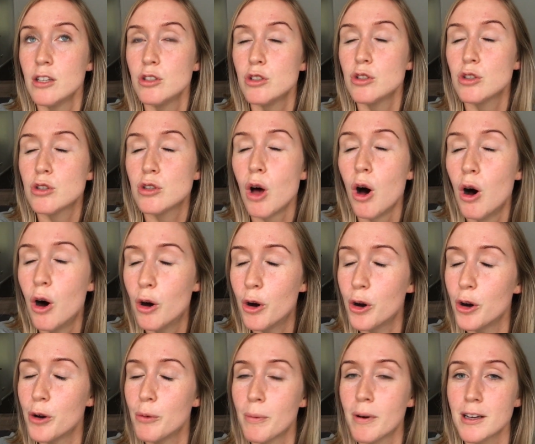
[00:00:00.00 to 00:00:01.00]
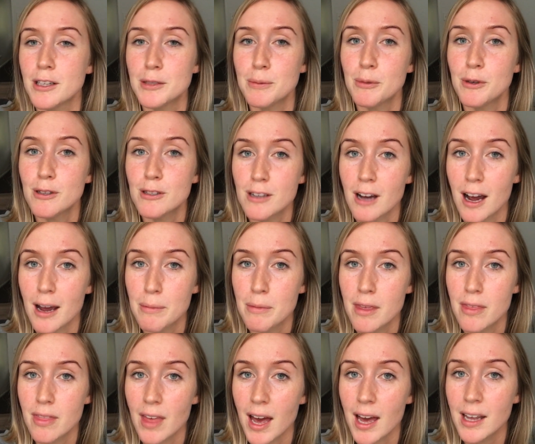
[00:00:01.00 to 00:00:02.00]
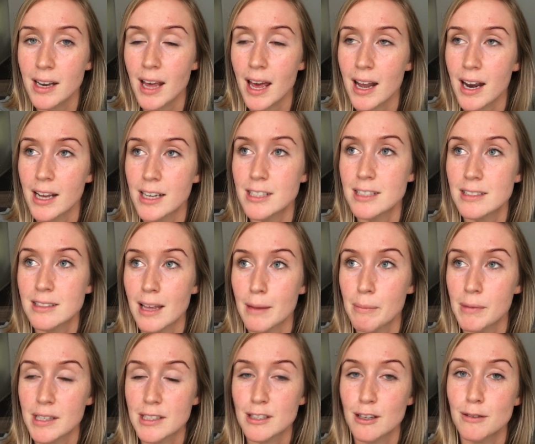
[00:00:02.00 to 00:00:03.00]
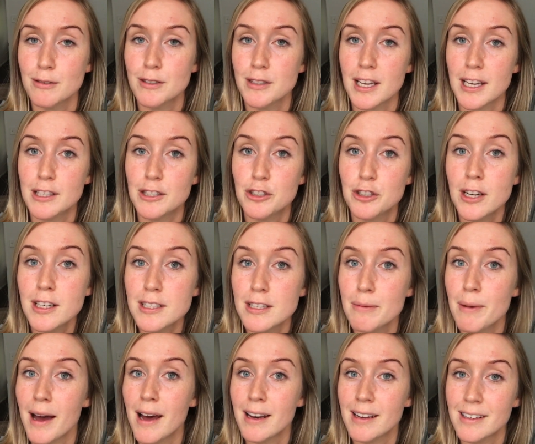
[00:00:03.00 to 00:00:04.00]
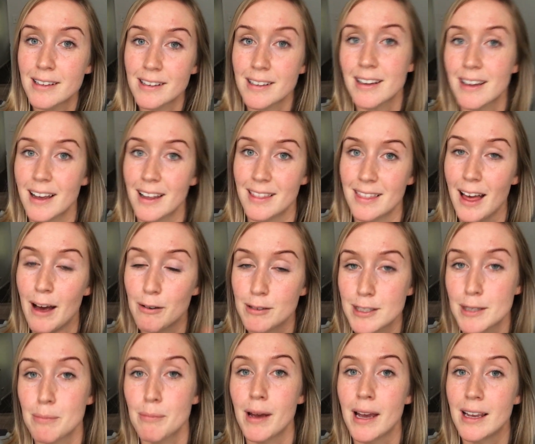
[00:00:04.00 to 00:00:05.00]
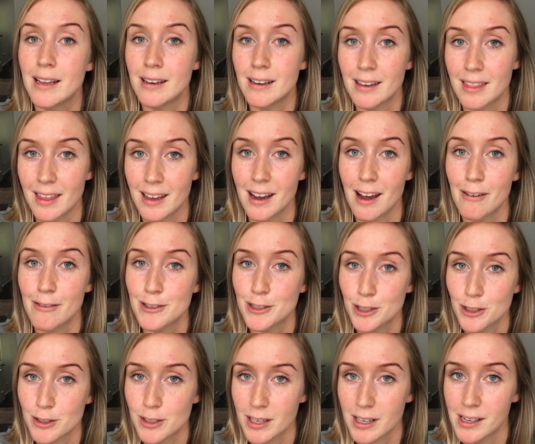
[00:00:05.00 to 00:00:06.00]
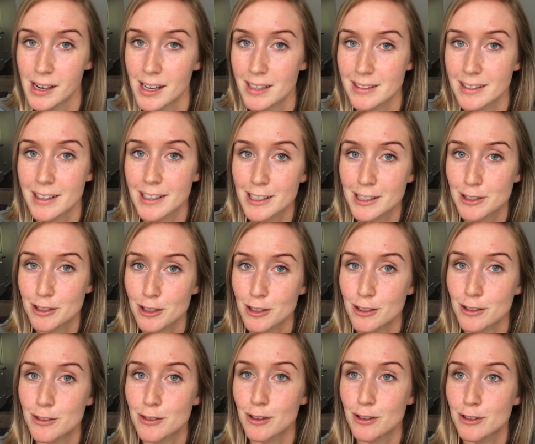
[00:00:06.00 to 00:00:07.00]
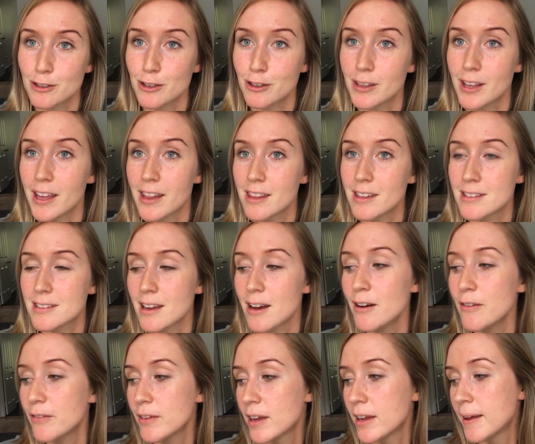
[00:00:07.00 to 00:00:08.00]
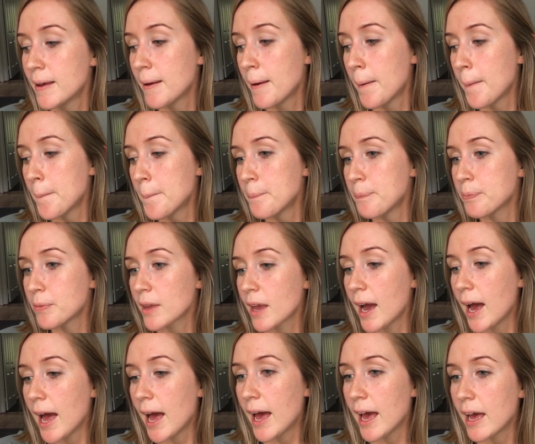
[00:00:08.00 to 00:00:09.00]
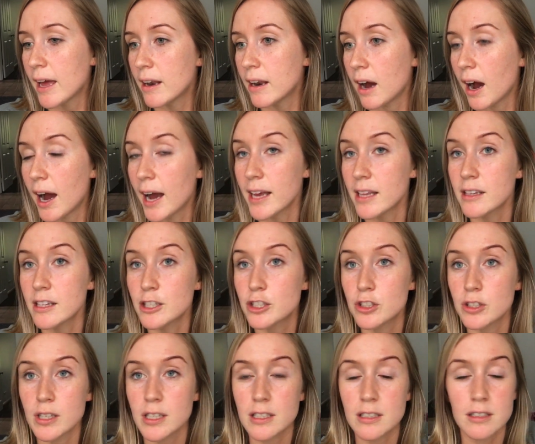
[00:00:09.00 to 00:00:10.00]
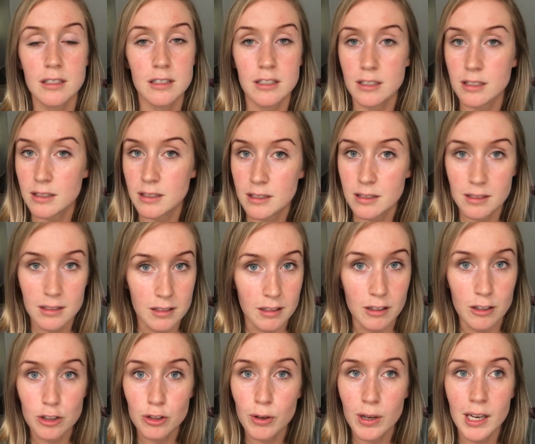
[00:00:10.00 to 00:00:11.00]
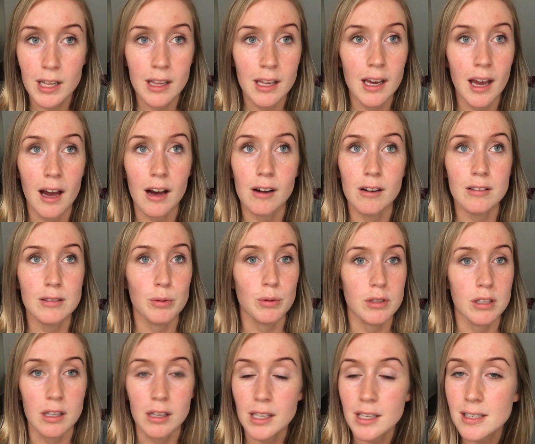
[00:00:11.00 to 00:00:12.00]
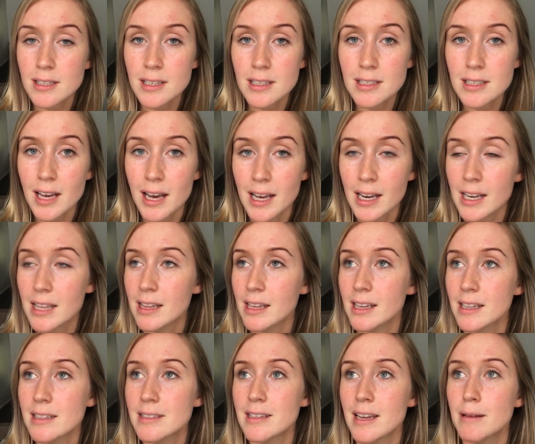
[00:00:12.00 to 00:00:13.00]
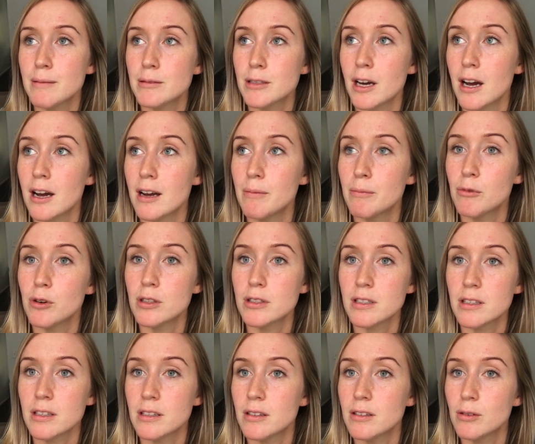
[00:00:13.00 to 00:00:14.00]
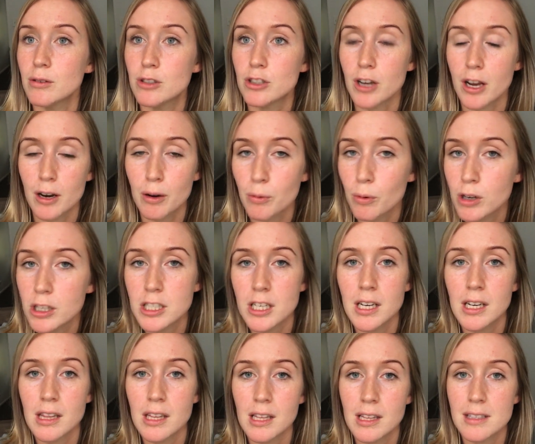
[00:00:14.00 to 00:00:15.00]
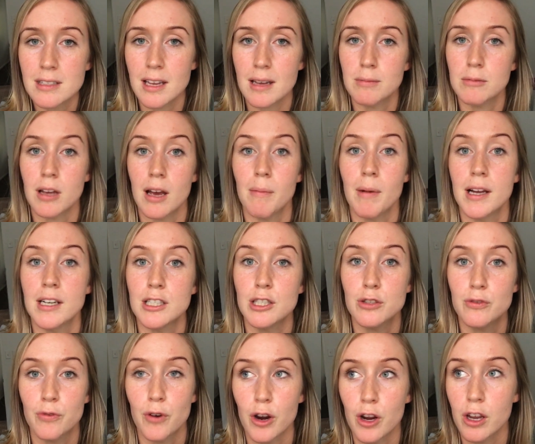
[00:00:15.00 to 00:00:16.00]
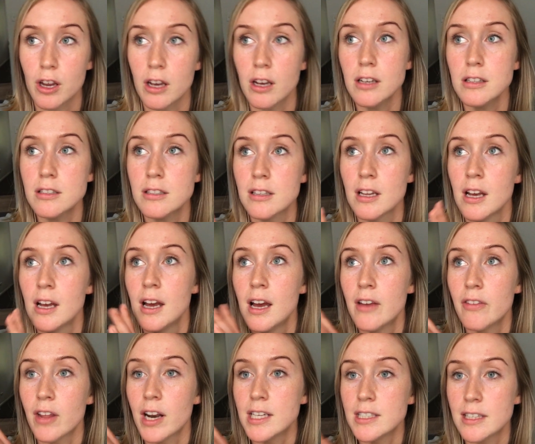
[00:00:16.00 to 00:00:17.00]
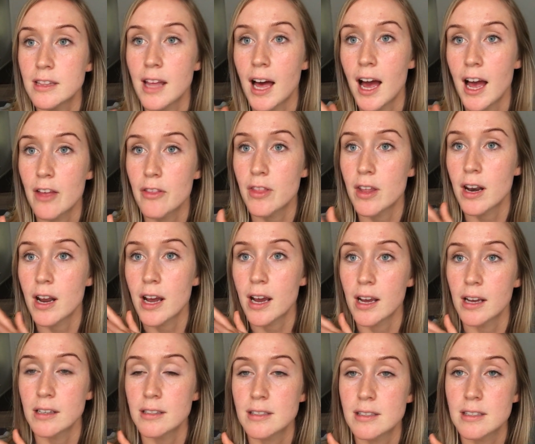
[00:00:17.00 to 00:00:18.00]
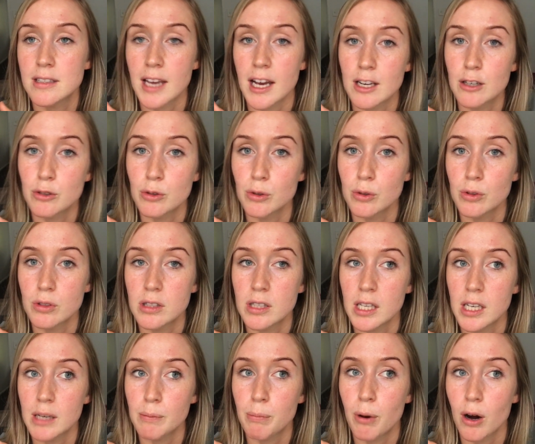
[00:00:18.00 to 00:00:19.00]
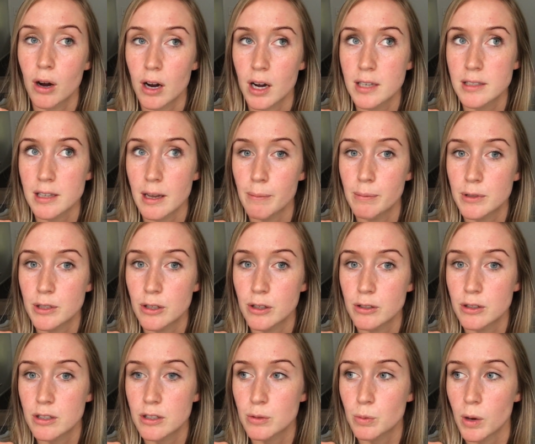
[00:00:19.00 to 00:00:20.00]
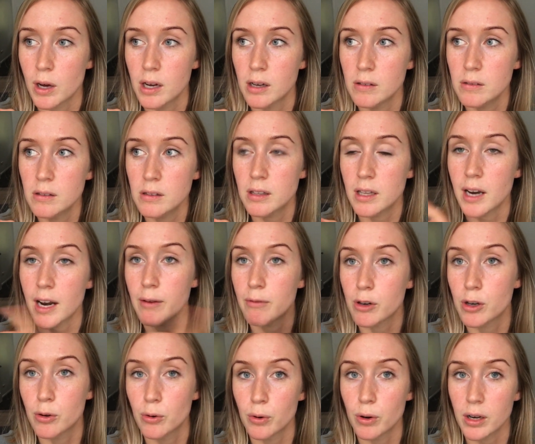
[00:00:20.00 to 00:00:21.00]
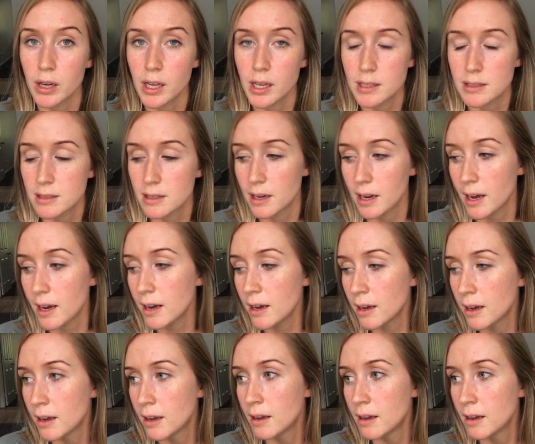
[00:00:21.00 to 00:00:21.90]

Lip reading: so much more time than that, and I just let myself stay stressed about it. That was the main thing I was using as an excuse not to do the other stuff, and I literally just didn't do anything else, wasn't listening to anything at the same time, wasn't trying to watch anything at the same time. I just focused. Then I did that, and then I scheduled the podcast episodes as well that I recorded yesterday,